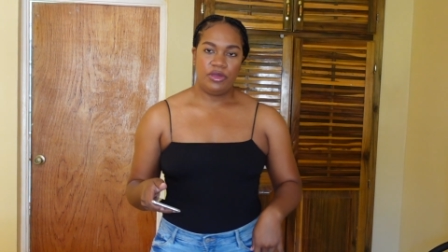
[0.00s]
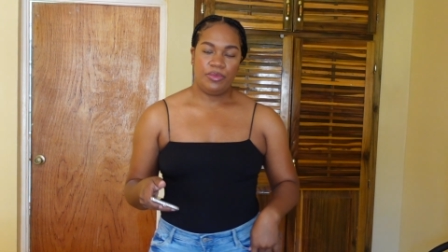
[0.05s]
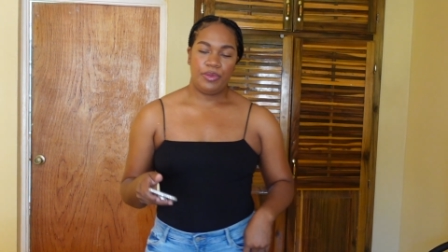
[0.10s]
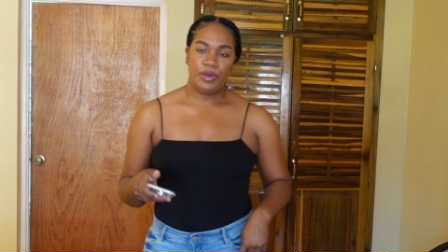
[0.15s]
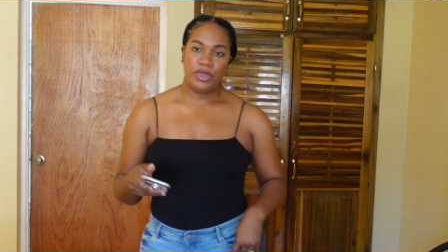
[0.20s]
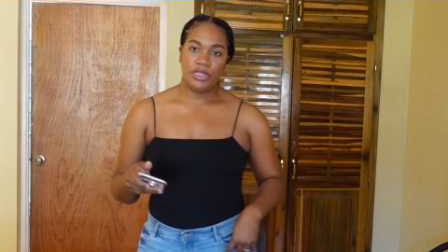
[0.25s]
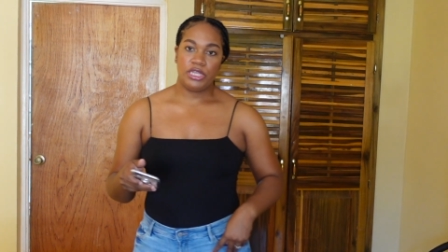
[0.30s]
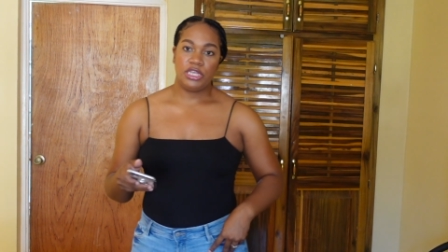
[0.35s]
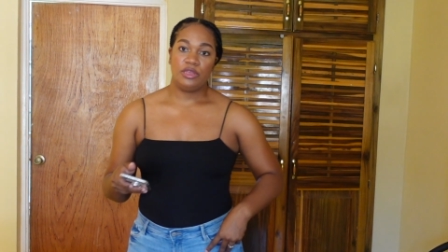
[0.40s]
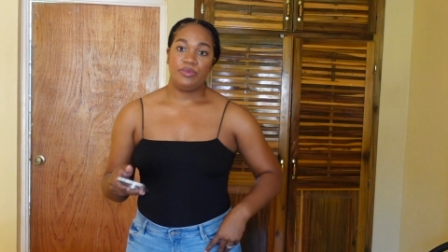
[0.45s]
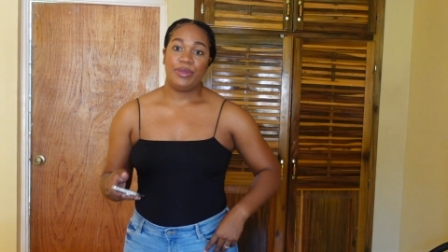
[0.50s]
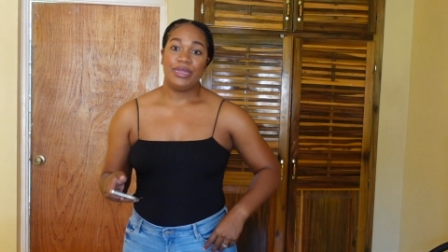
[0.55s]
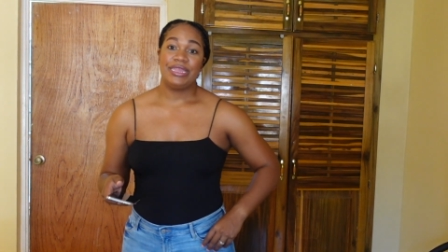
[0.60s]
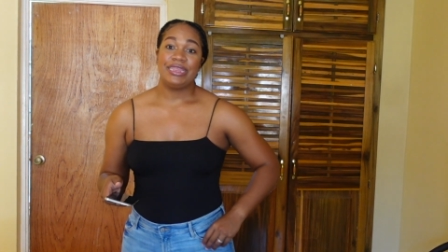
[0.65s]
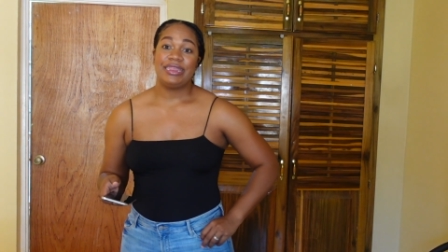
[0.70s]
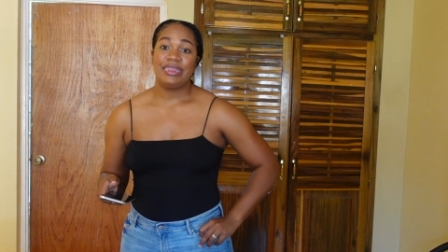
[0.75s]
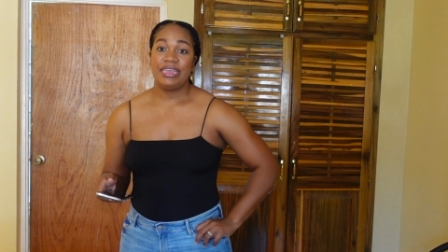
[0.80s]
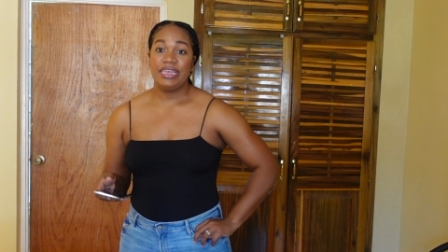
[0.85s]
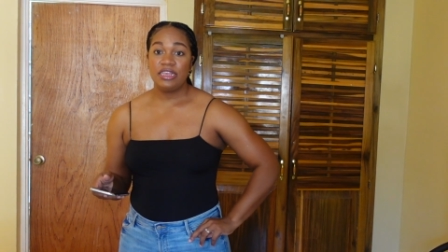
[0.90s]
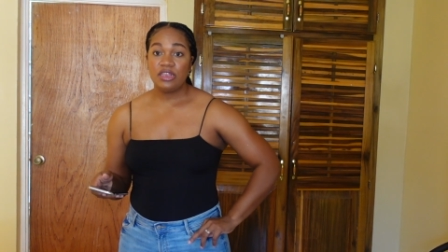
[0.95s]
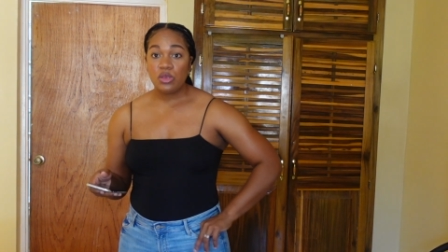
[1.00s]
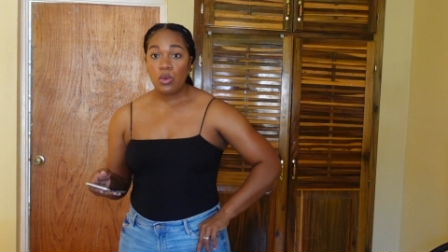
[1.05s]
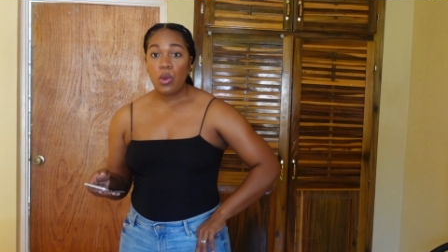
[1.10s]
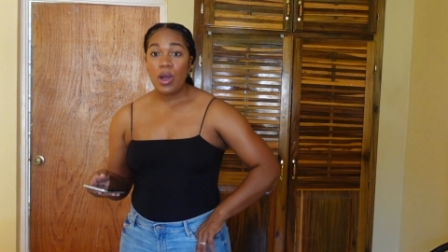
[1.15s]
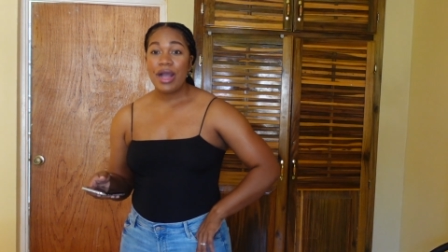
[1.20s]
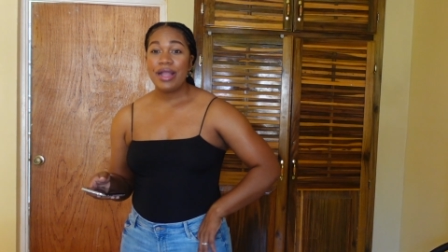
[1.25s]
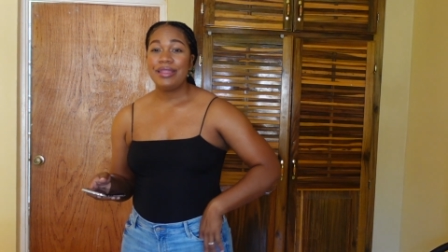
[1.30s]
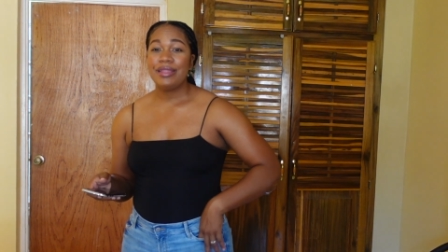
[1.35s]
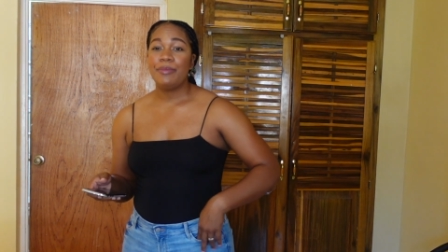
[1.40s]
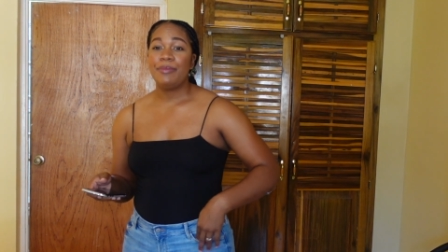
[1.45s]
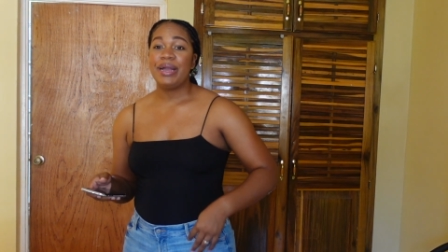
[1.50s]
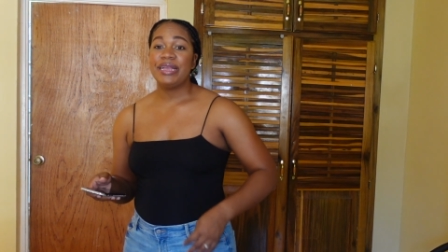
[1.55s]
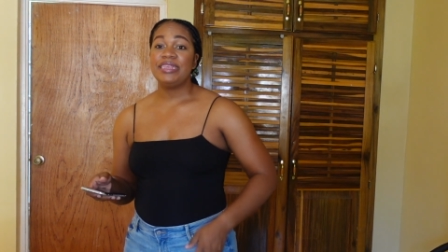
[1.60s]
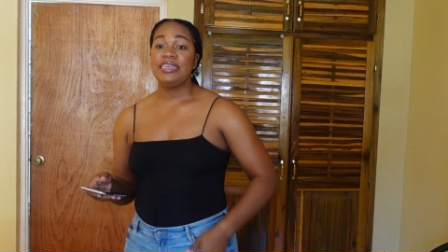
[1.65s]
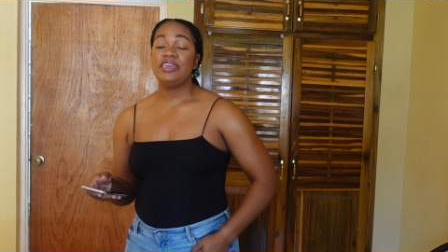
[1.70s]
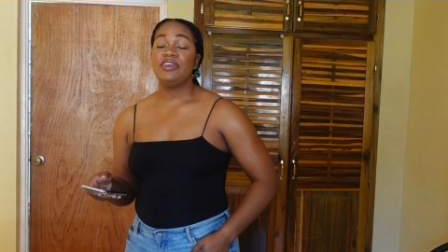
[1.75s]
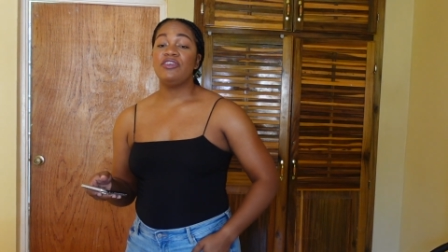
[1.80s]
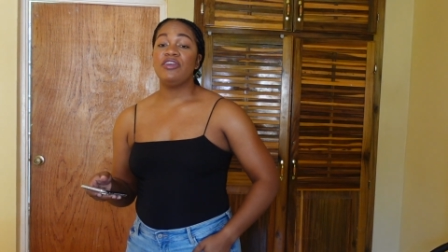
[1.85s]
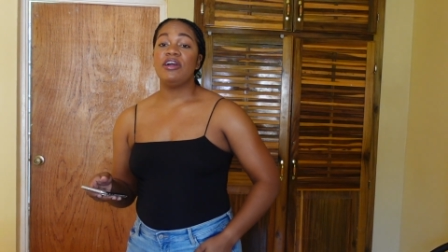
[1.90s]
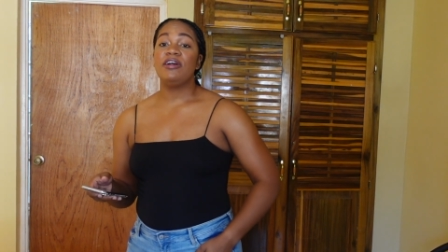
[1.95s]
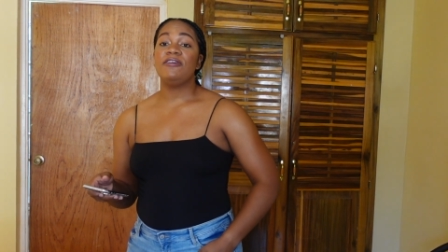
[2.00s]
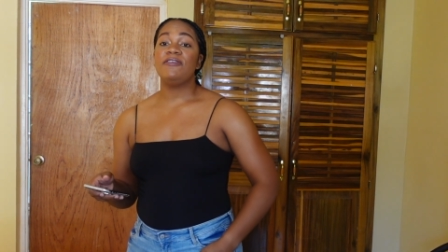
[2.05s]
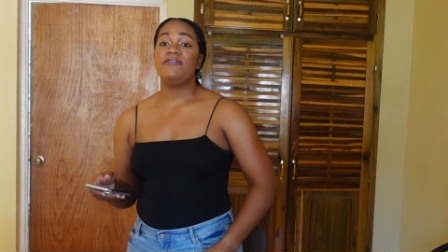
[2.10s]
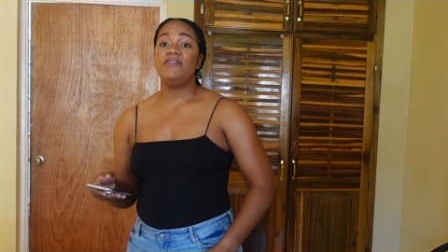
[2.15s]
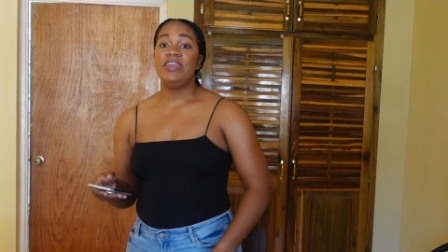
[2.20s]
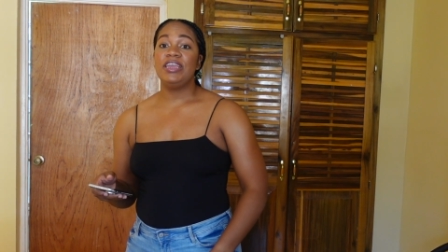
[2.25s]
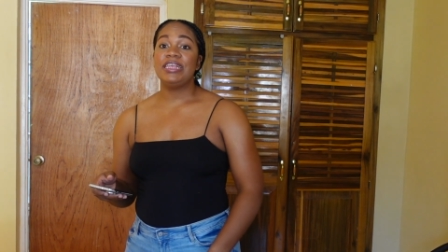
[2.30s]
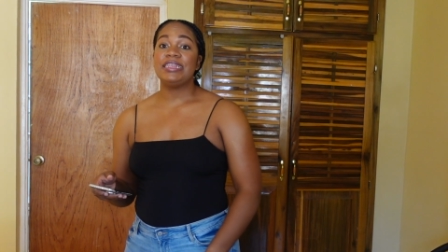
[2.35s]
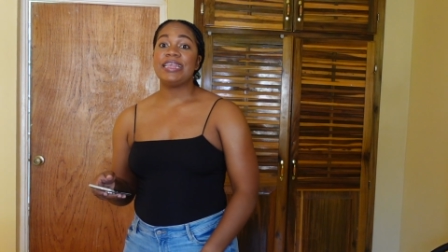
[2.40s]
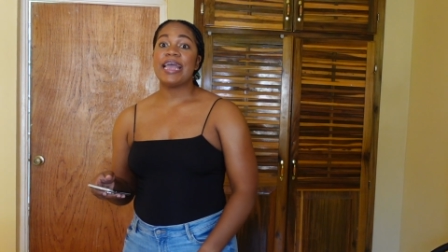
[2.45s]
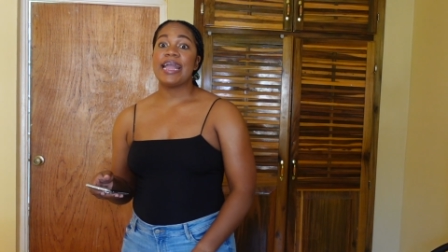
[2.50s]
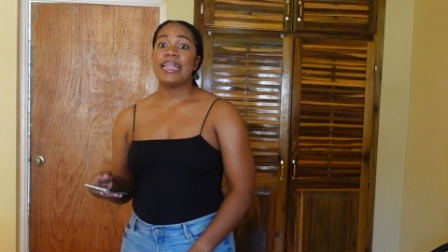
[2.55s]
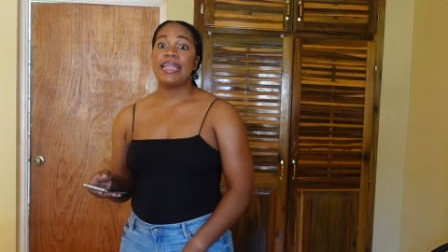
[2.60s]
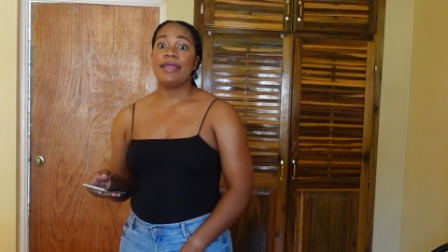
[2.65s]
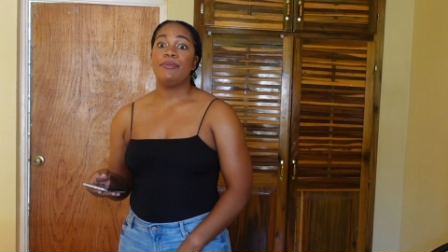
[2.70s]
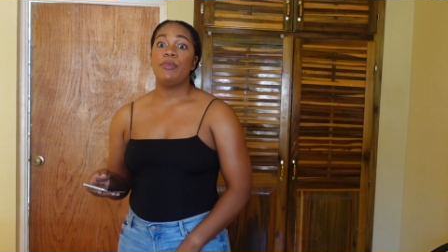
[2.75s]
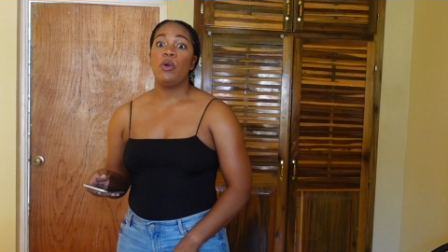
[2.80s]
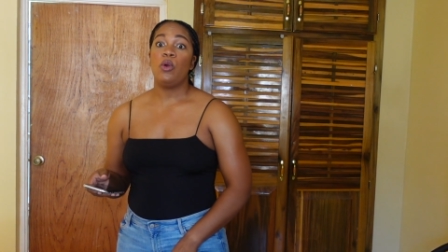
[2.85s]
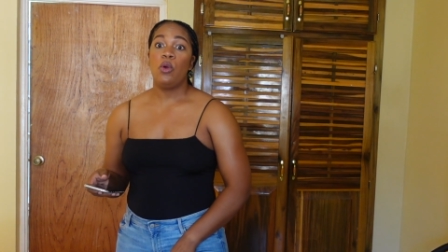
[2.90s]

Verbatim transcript: repurchase but this one the material feels like them